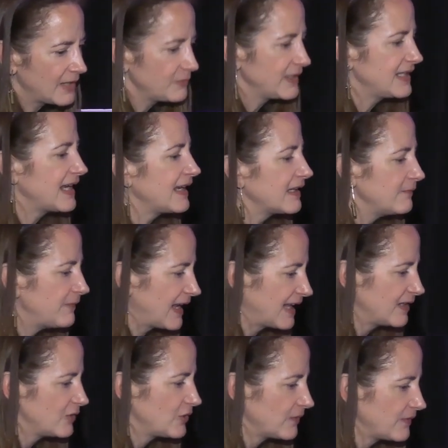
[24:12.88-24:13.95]
take
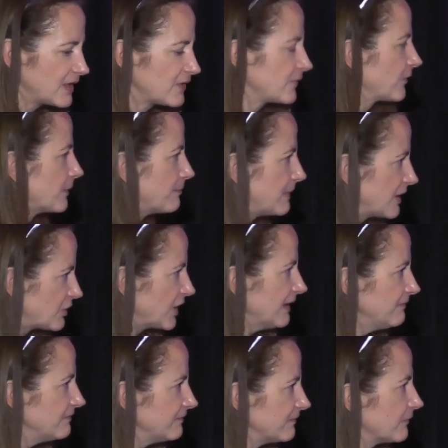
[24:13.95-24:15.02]
advantage of this for
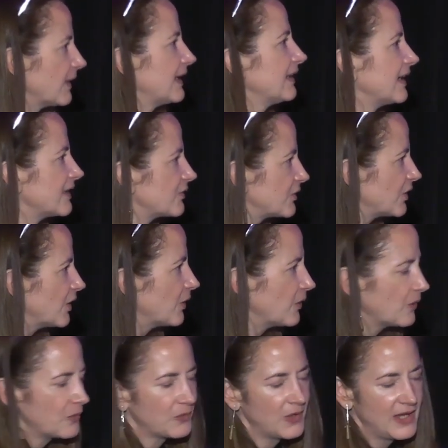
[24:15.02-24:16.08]
mission, right? Like,
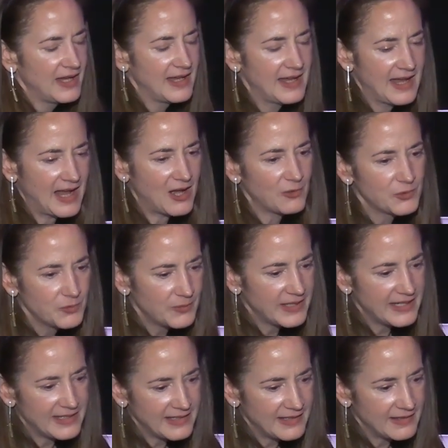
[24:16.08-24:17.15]
so how do
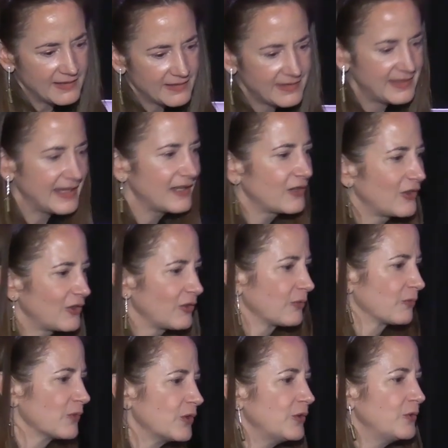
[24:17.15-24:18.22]
we think
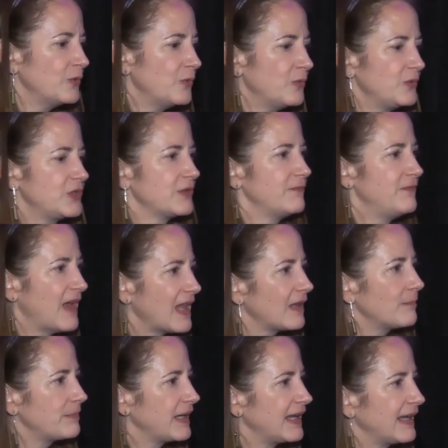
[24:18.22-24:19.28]
through
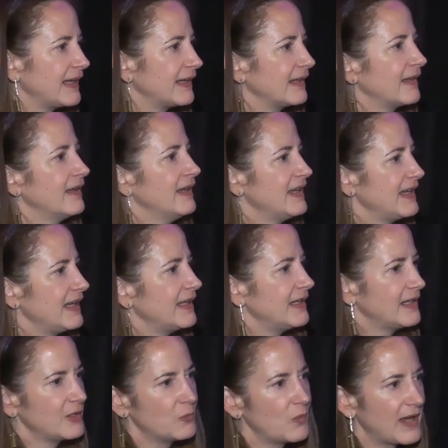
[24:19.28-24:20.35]
developing it
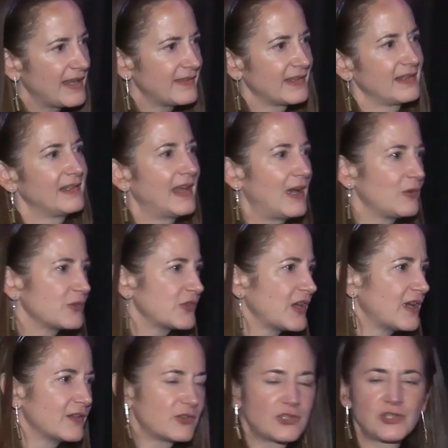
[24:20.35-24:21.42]
in a way that allows
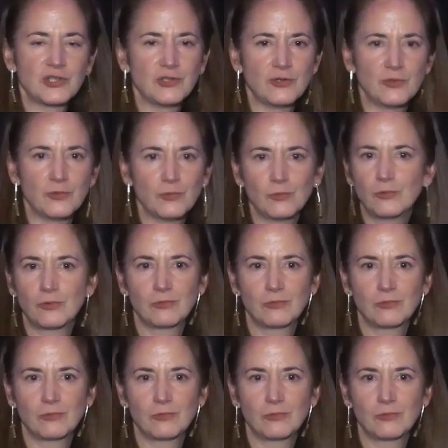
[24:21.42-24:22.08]
us to,